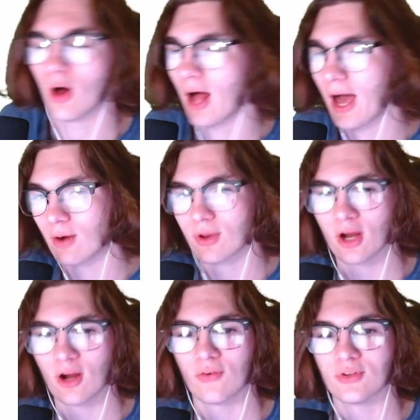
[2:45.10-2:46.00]
I don't
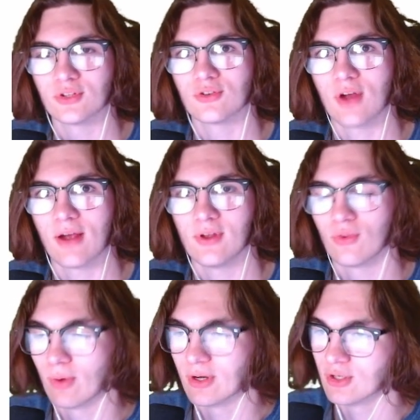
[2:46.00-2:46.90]
care if it's drafty in the
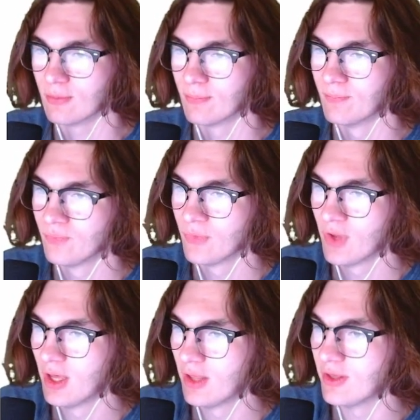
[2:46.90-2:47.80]
winter.
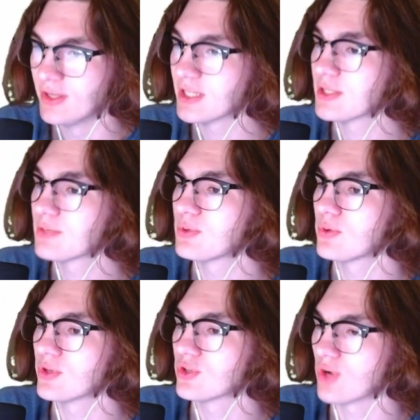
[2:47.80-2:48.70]
The distance between
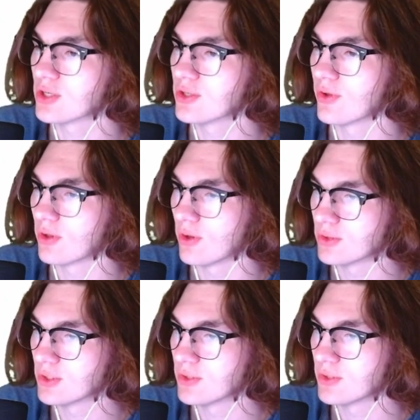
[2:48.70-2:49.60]
the structure and the
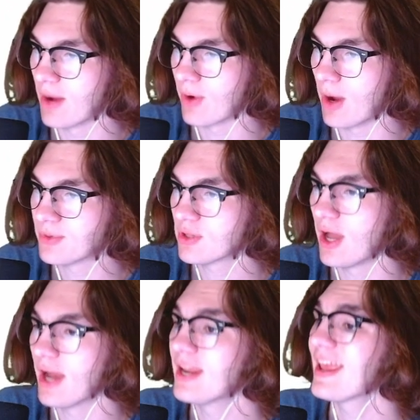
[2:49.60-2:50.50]
closest fiber optic
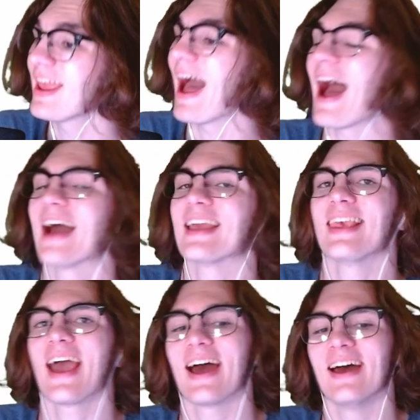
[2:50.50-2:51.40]
line.
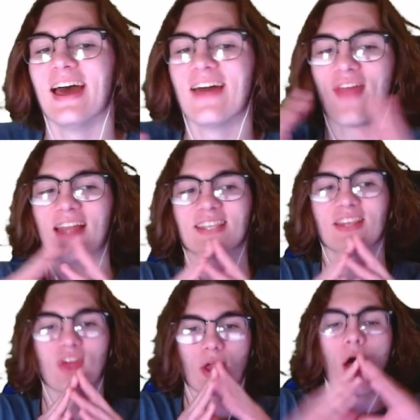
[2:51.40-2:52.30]
Yeah, that's the
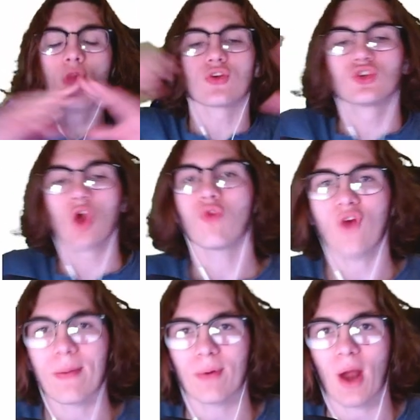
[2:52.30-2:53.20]
thing. There's no
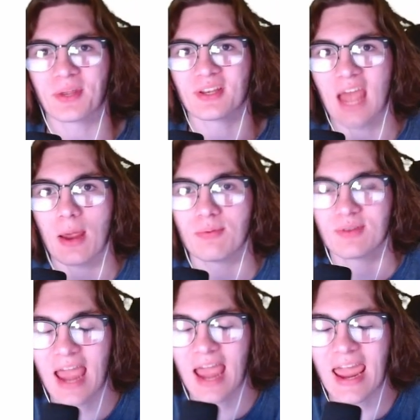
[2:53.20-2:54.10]
fiber optic
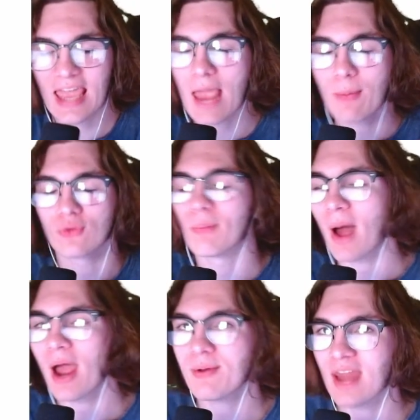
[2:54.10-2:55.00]
cables in
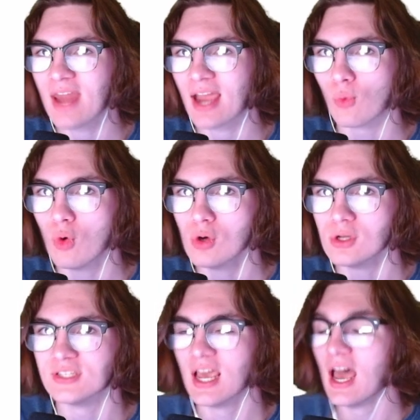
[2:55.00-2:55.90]
my neck of the woods.